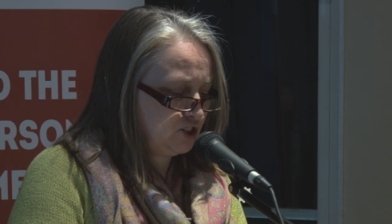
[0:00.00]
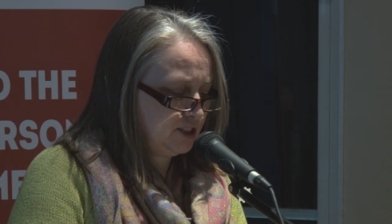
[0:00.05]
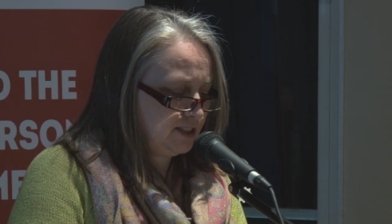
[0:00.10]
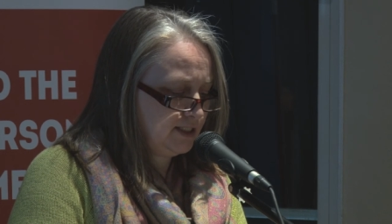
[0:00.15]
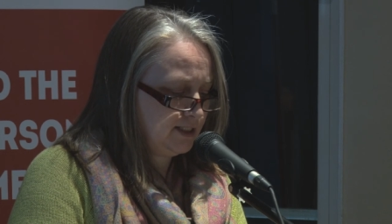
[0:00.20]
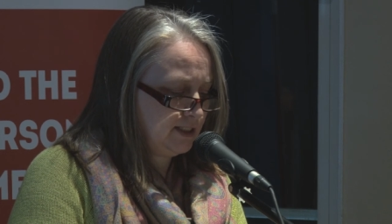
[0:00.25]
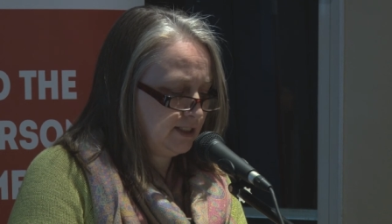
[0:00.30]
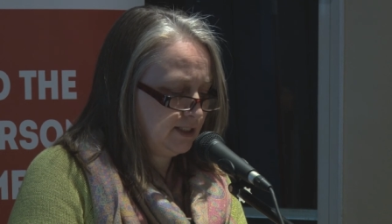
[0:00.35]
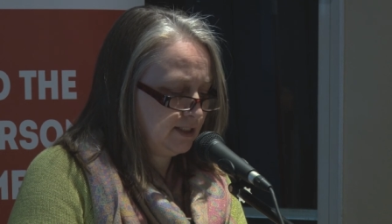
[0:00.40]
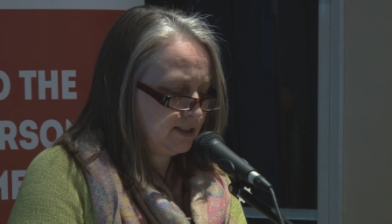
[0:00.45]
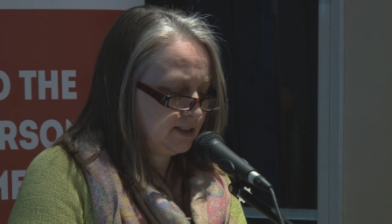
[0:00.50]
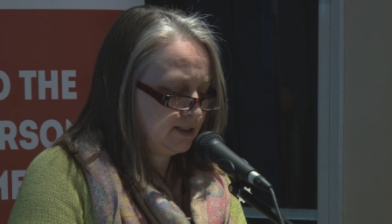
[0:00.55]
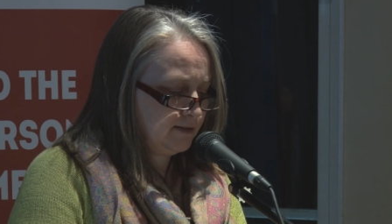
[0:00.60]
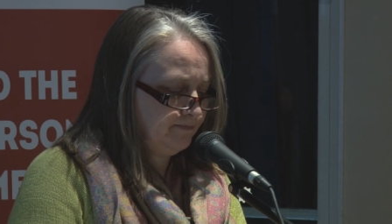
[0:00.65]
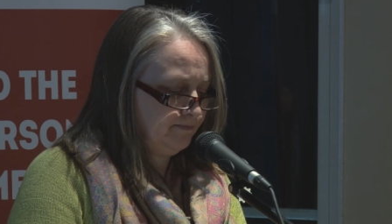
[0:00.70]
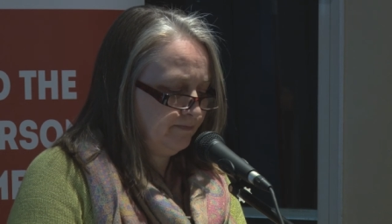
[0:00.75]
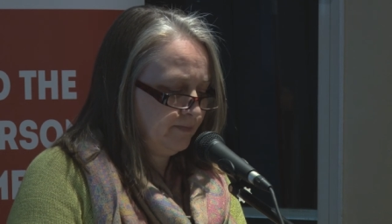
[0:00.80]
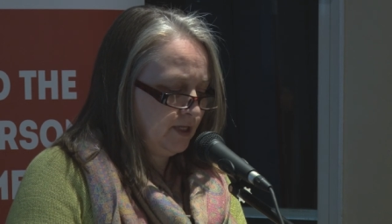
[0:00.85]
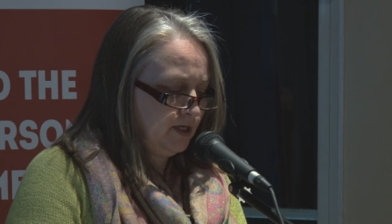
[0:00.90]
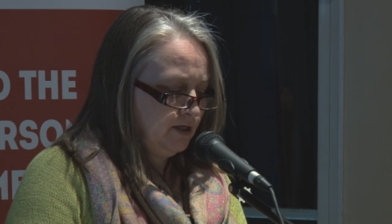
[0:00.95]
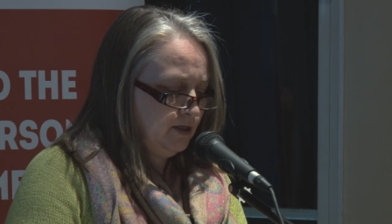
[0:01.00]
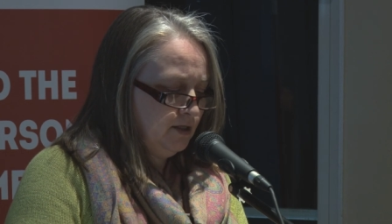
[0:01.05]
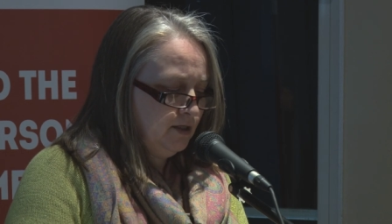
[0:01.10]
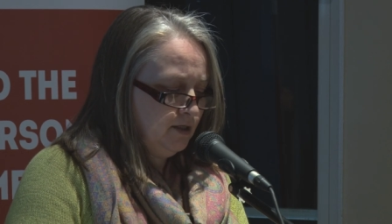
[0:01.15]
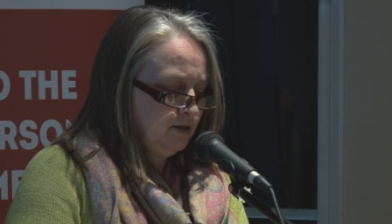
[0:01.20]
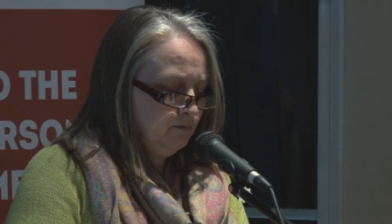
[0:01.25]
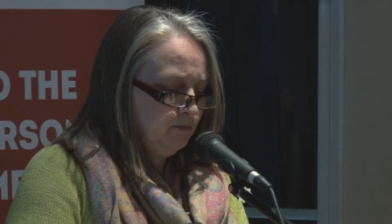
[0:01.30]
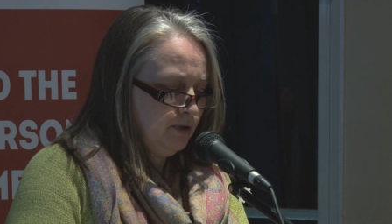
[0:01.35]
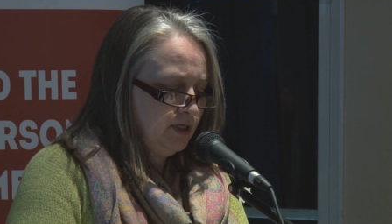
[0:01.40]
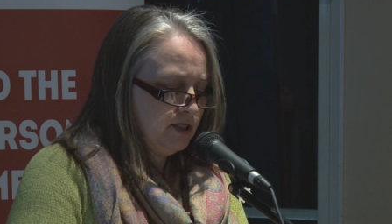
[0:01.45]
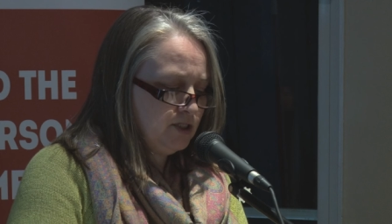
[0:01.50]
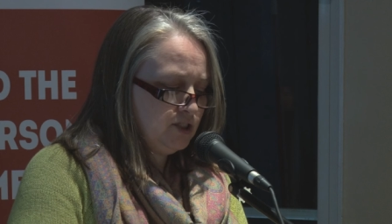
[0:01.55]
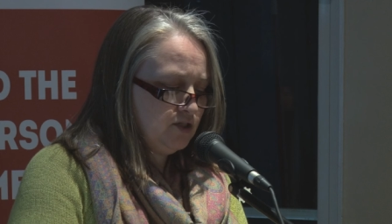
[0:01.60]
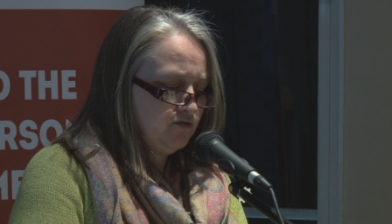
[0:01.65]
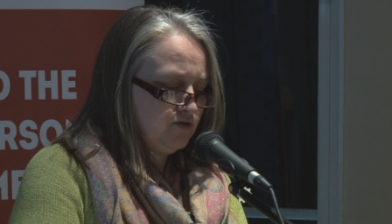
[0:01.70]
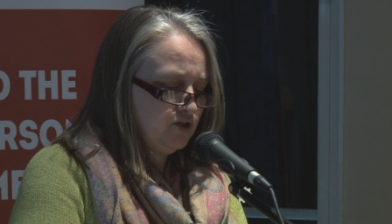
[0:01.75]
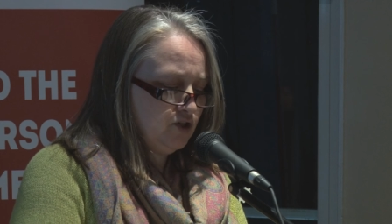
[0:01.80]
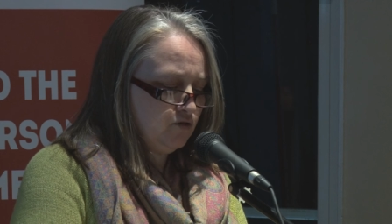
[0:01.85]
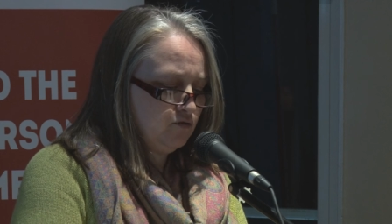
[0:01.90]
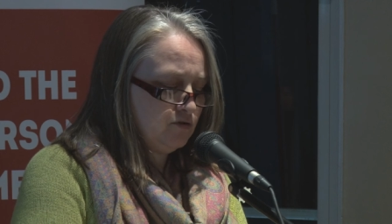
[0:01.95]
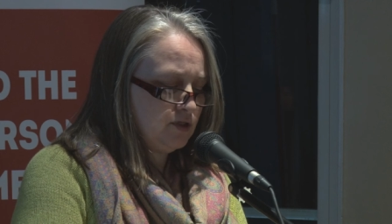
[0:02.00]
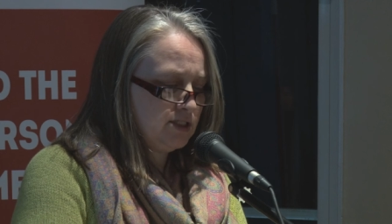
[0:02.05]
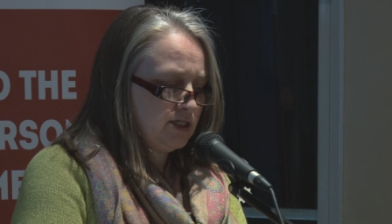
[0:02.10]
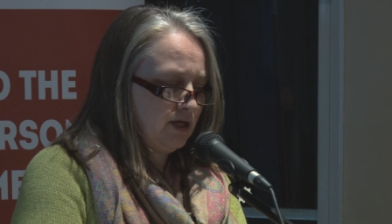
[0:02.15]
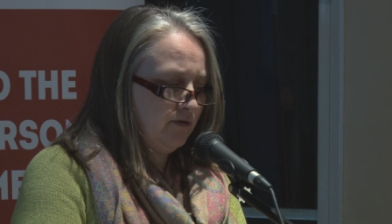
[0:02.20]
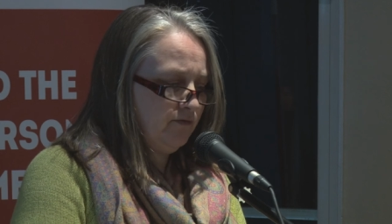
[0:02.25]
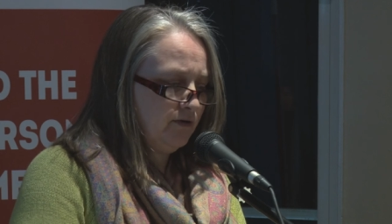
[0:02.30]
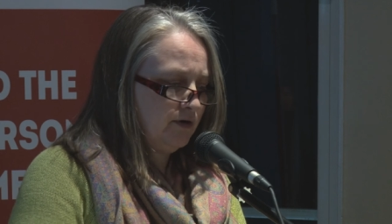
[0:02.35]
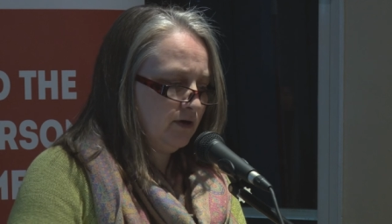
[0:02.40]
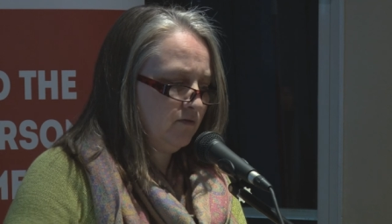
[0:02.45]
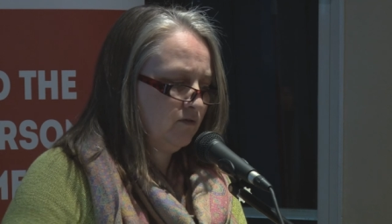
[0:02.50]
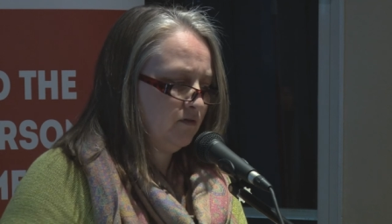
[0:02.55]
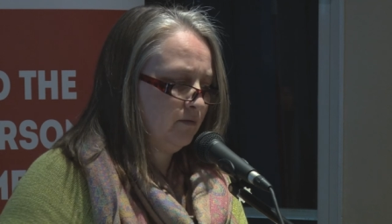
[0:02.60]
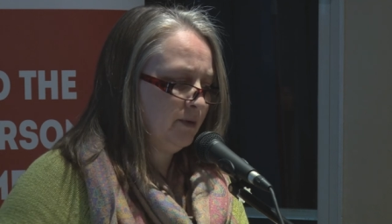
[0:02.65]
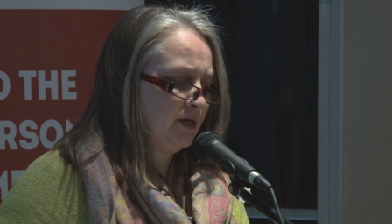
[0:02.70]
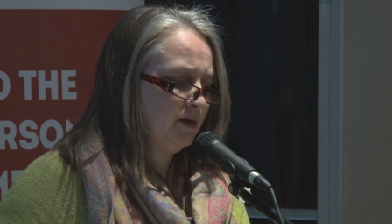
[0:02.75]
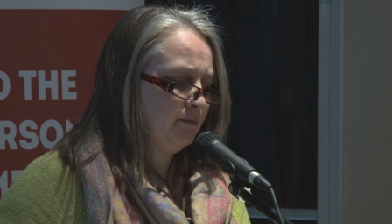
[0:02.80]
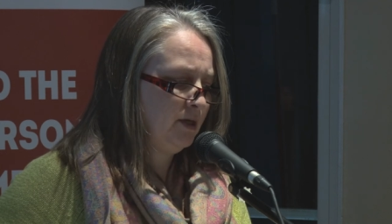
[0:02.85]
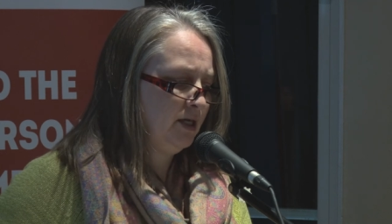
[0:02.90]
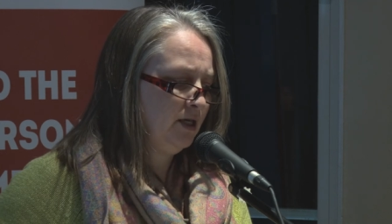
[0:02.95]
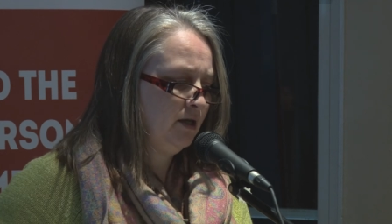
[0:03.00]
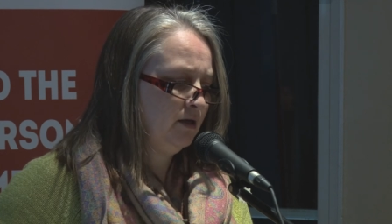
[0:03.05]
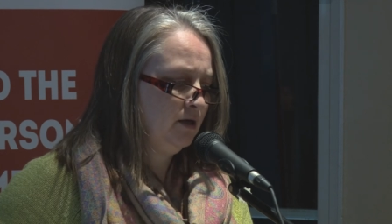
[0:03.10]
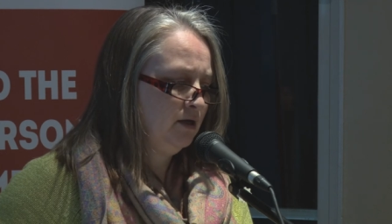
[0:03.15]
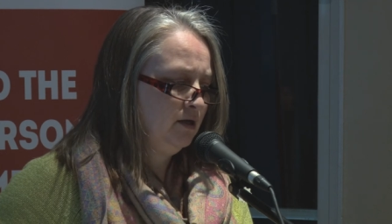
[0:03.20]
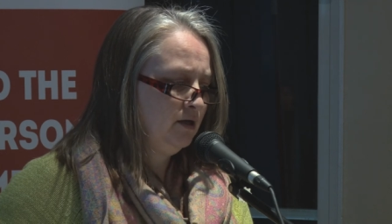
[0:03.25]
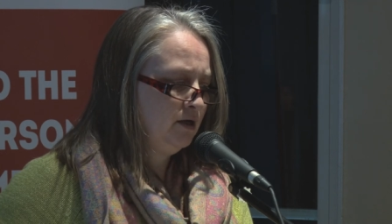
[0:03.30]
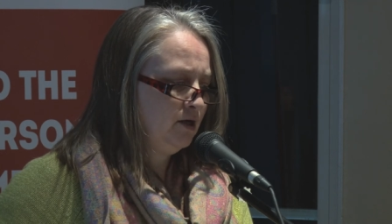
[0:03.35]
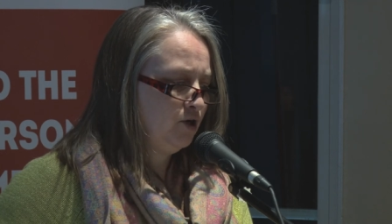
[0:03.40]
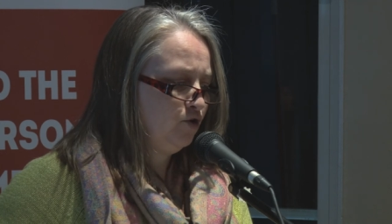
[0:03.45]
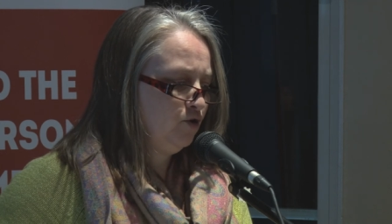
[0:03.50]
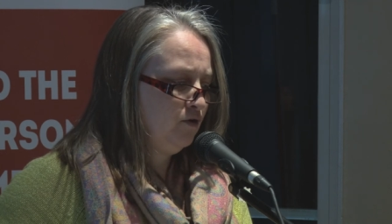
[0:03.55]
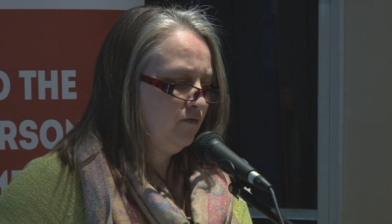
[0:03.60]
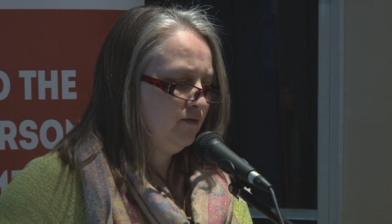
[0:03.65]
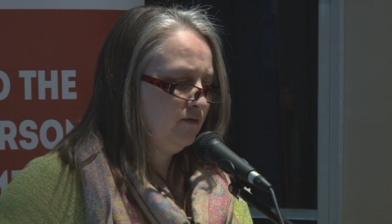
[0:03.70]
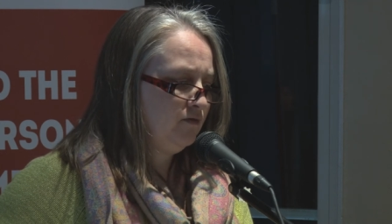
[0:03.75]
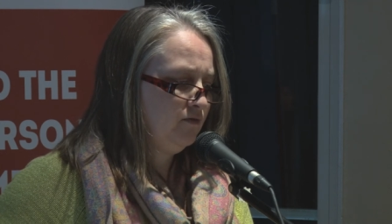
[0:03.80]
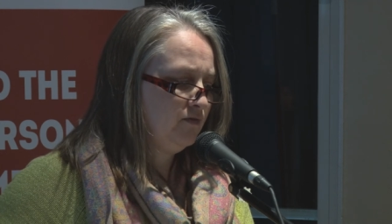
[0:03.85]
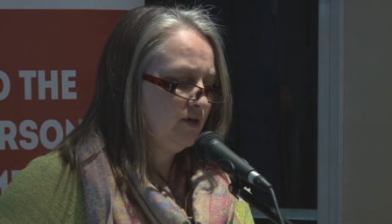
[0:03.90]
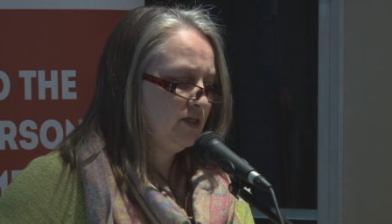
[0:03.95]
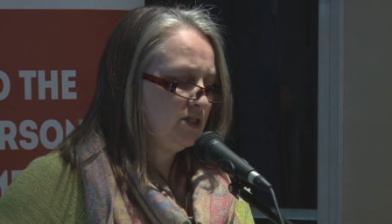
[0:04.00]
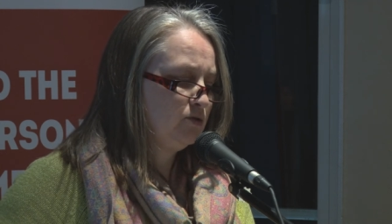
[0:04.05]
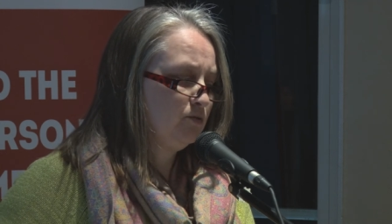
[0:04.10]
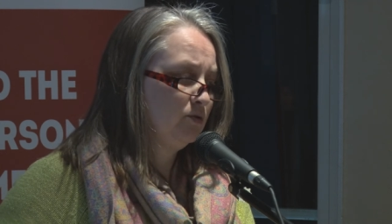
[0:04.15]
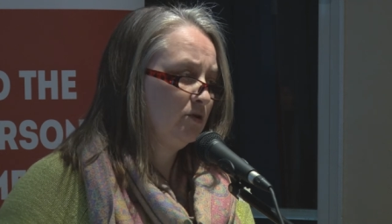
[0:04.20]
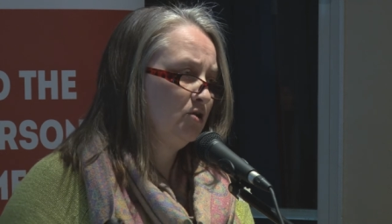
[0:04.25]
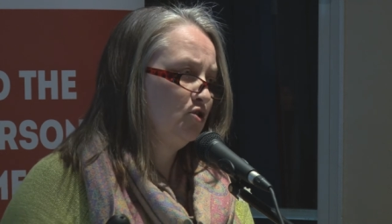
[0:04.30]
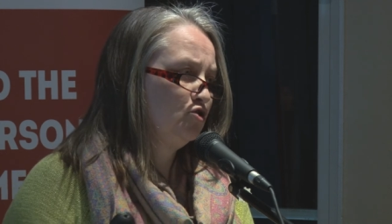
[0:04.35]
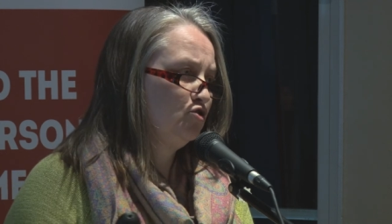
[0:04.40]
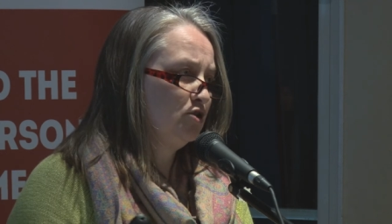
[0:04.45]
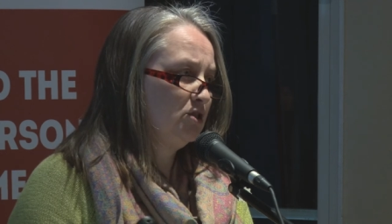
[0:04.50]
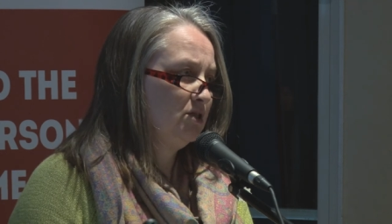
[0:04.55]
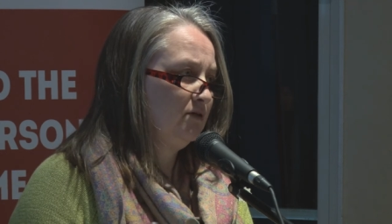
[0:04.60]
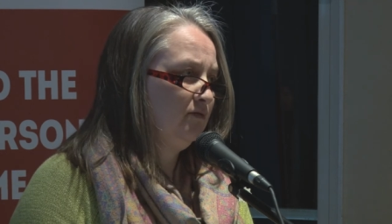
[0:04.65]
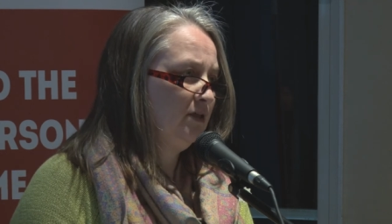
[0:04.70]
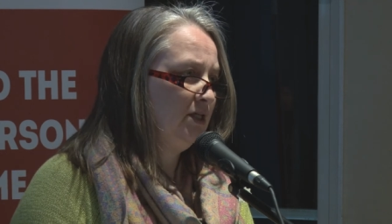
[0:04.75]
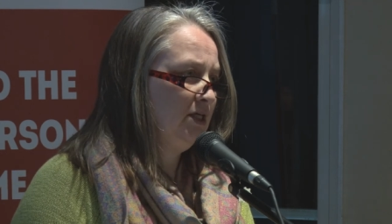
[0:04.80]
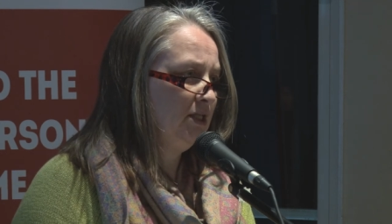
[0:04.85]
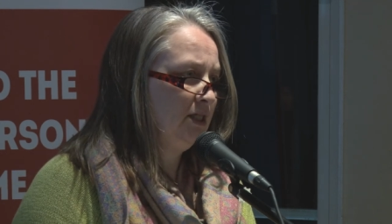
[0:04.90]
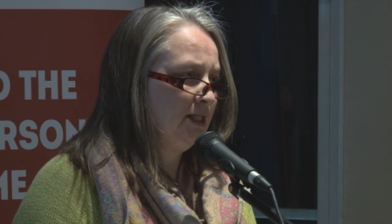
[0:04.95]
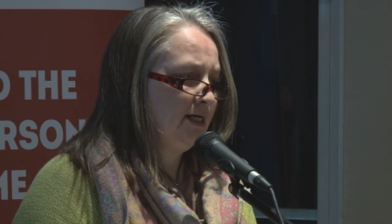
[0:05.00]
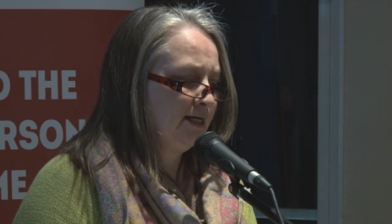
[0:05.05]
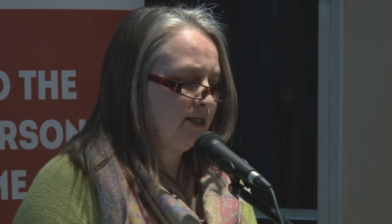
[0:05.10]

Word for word: she states Parents of children suffering from ME are often faced with intrusive legal